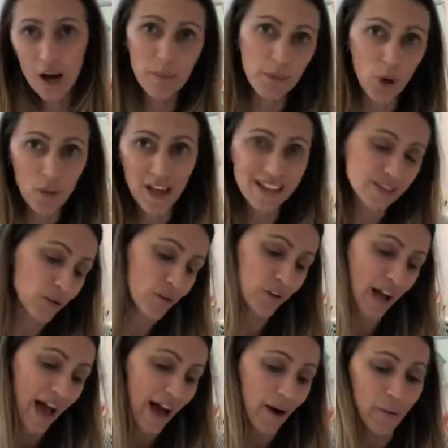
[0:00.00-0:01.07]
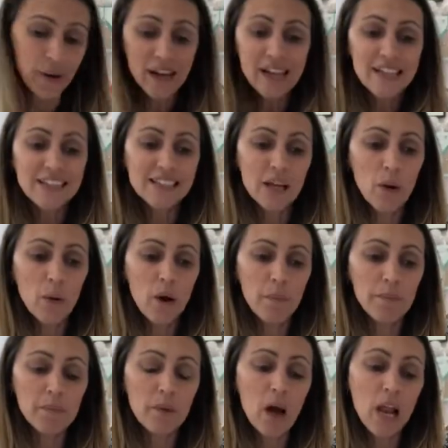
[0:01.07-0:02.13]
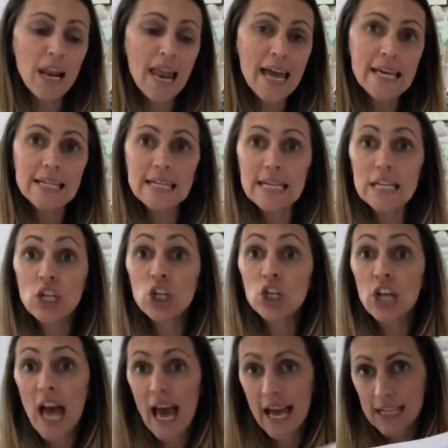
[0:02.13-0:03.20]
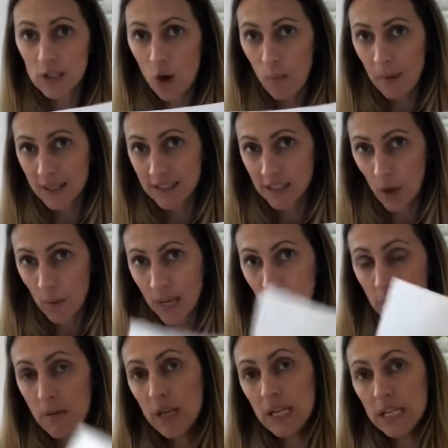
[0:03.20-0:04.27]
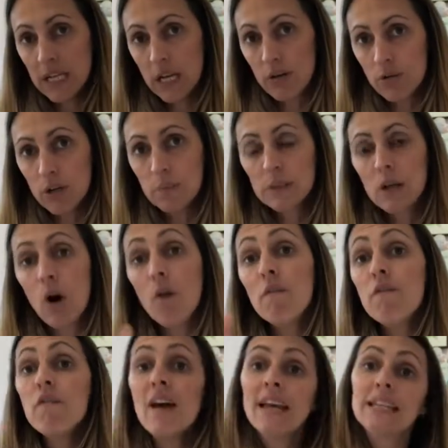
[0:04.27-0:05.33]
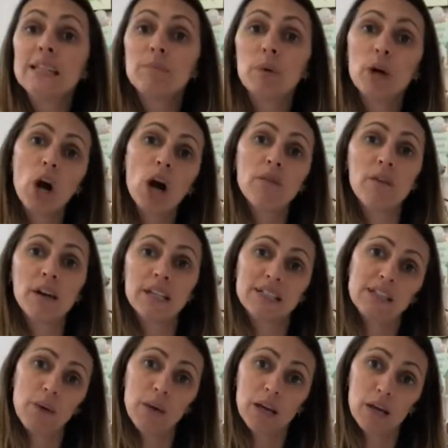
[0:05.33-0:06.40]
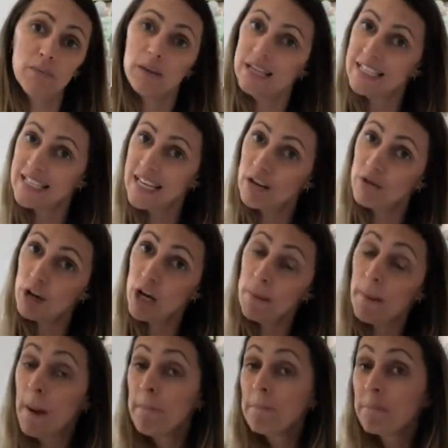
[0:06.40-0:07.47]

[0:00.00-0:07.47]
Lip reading: I'm not that sort of gal. So a lady shared on my sewing community group. So on Facebook I run a sewing community group.